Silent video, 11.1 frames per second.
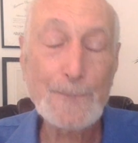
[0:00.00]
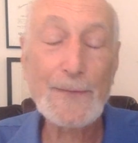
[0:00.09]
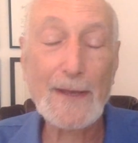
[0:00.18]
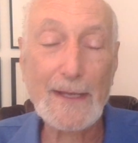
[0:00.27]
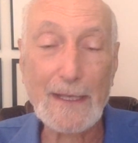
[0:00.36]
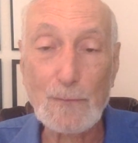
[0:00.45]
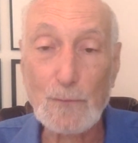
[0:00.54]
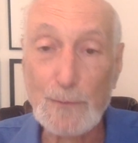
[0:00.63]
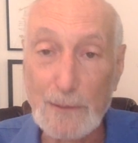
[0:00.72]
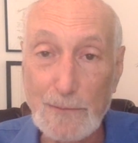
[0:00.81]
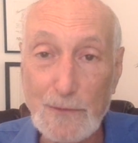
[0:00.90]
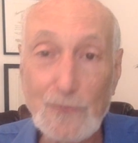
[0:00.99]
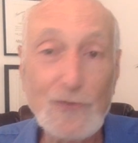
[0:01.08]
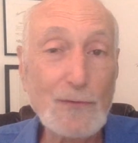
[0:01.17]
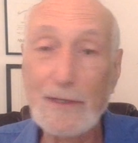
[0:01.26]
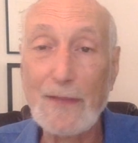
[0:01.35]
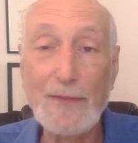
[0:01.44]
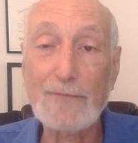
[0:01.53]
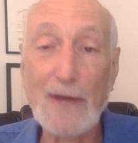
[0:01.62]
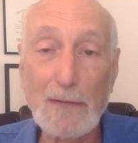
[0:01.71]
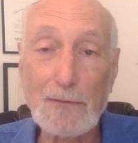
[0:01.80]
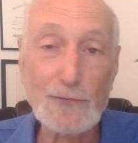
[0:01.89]
uh, and will be immune to it, and the
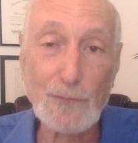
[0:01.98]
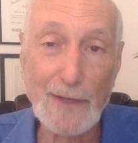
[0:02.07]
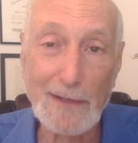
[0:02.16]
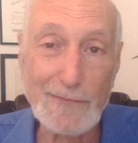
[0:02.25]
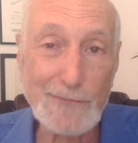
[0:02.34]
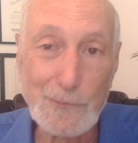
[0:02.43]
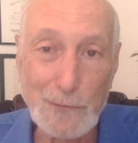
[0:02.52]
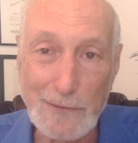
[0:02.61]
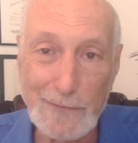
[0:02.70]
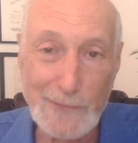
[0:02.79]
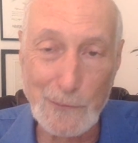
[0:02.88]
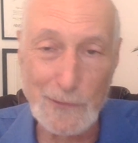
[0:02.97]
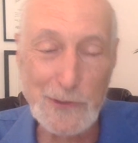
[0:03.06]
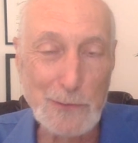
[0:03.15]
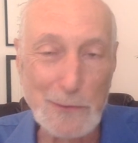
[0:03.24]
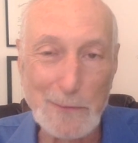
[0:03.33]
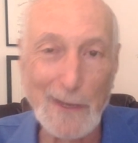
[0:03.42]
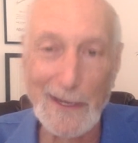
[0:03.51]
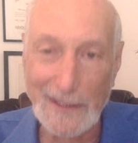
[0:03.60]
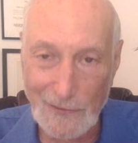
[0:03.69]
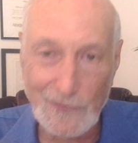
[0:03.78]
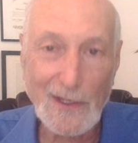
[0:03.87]
virus will have fewer and fewer human
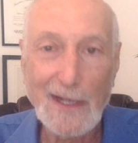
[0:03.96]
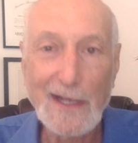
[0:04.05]
bodies